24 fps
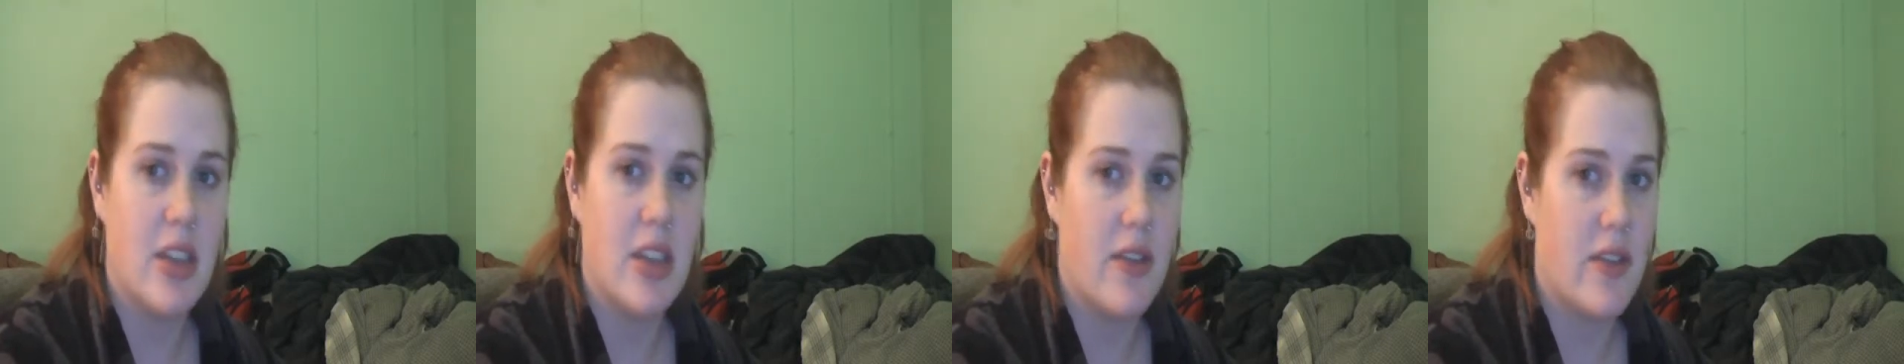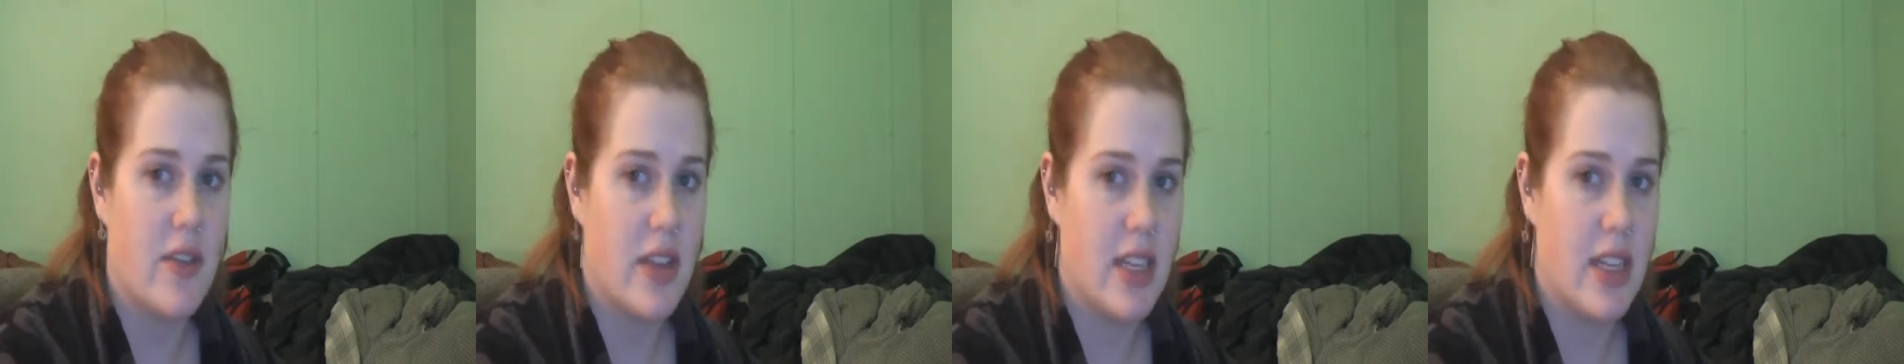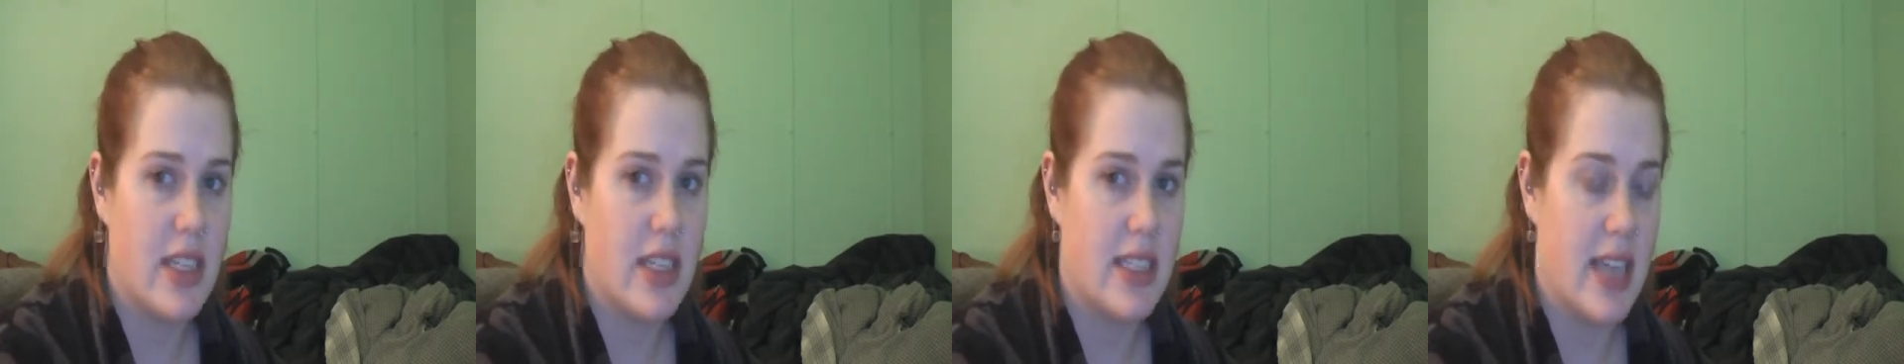
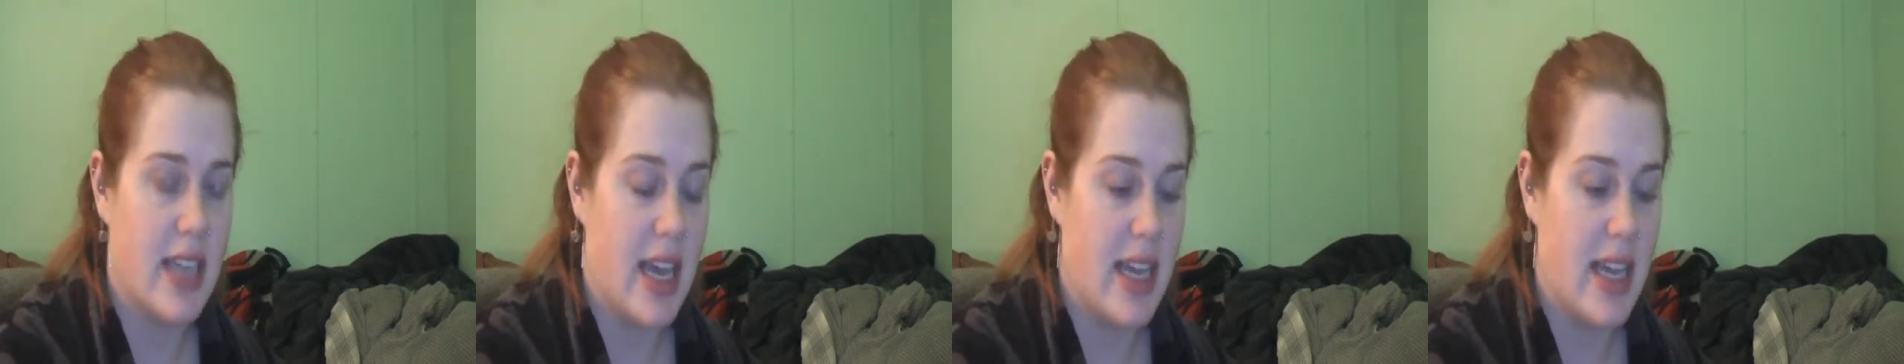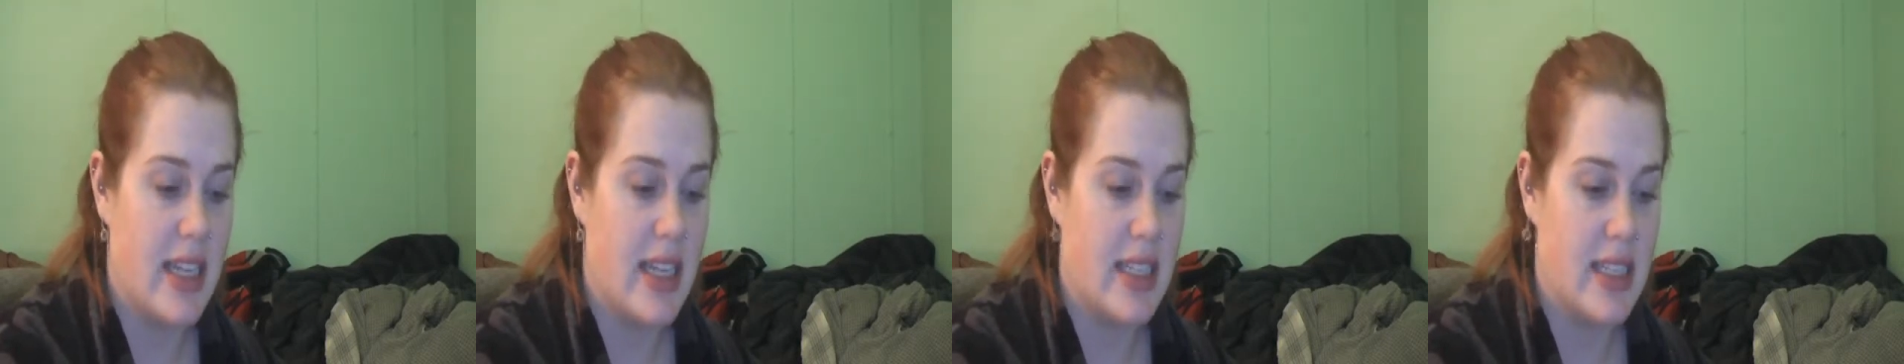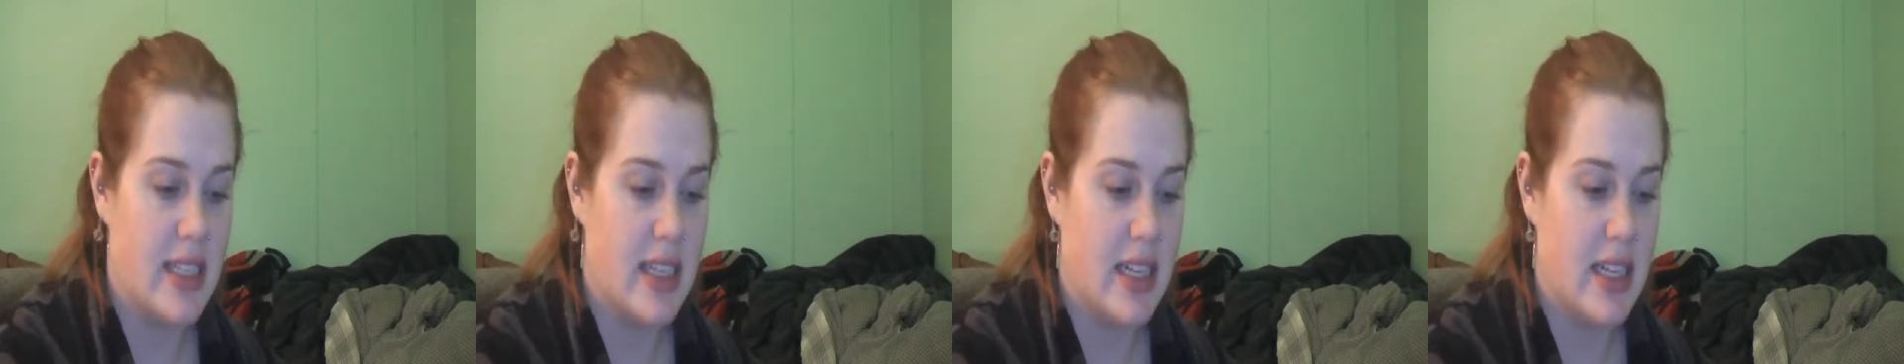overly
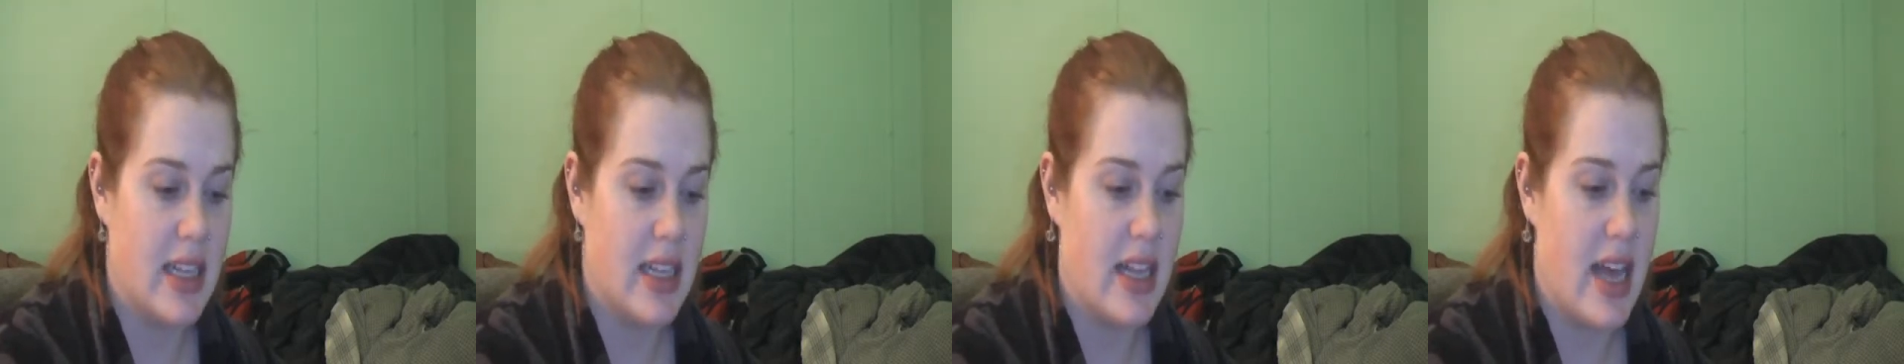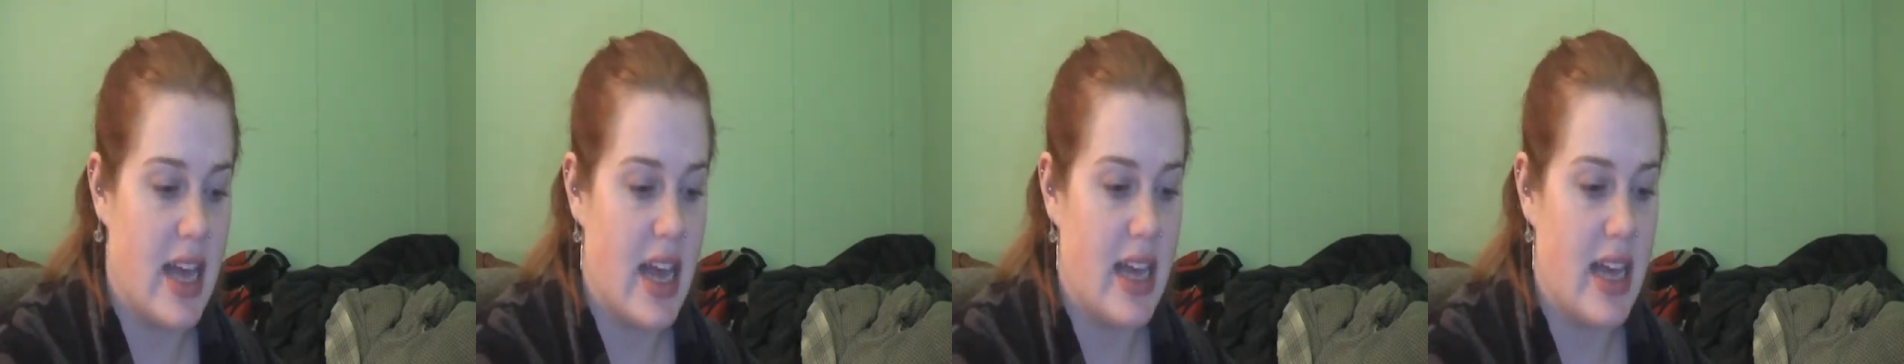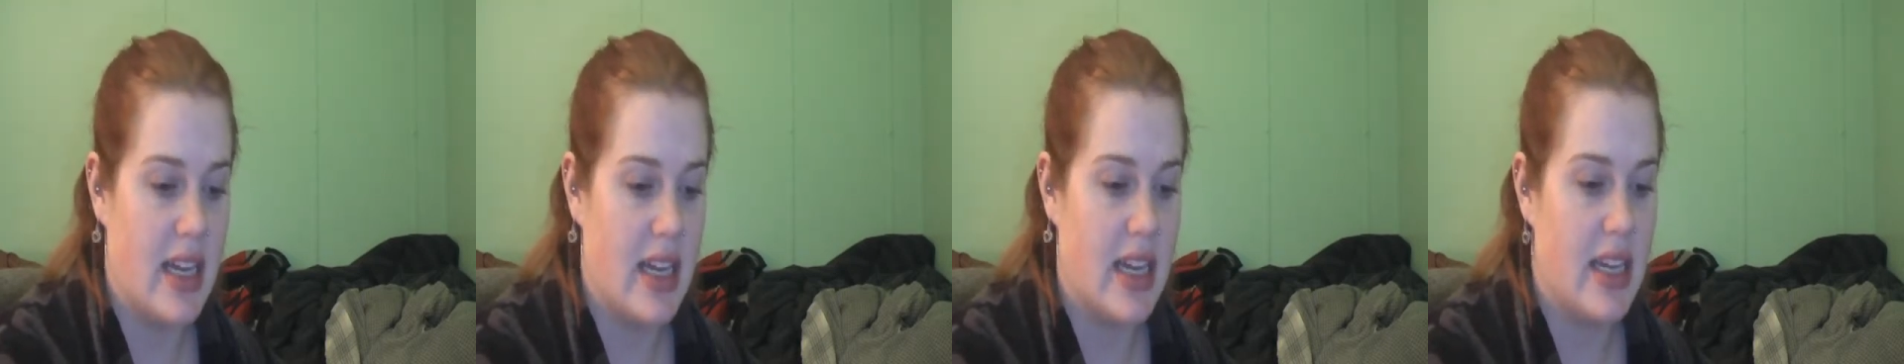science
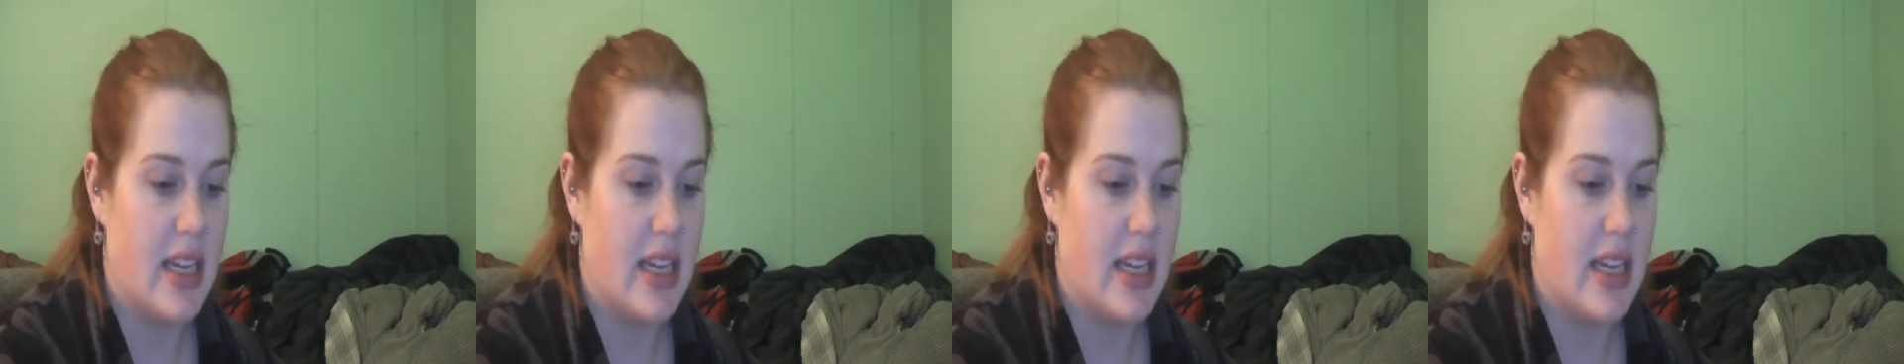inclined,